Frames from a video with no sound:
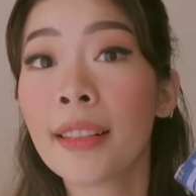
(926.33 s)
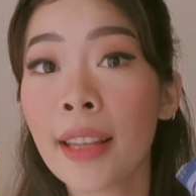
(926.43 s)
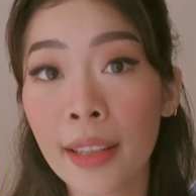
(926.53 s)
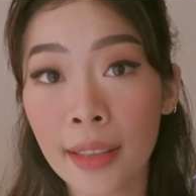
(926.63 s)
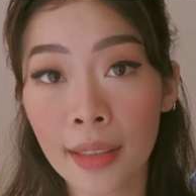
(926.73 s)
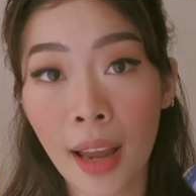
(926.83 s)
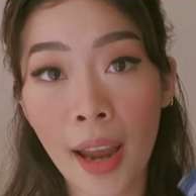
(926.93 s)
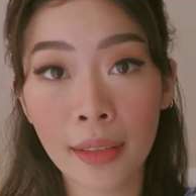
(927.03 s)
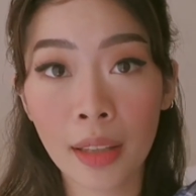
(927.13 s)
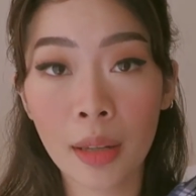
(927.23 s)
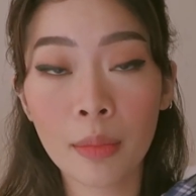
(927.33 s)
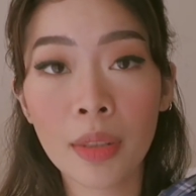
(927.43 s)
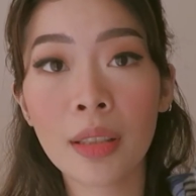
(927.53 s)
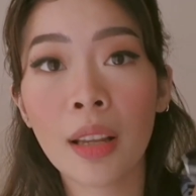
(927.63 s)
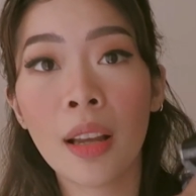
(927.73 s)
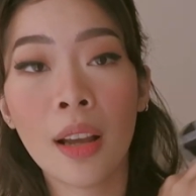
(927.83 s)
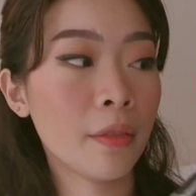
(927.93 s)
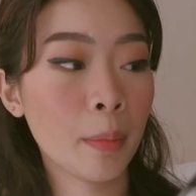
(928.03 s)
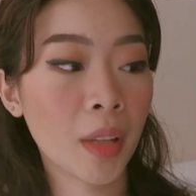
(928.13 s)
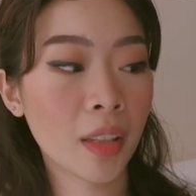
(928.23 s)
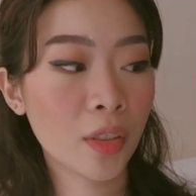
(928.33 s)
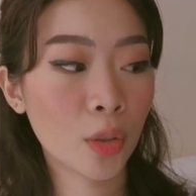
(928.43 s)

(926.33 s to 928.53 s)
3, 4, 5, 6 items from that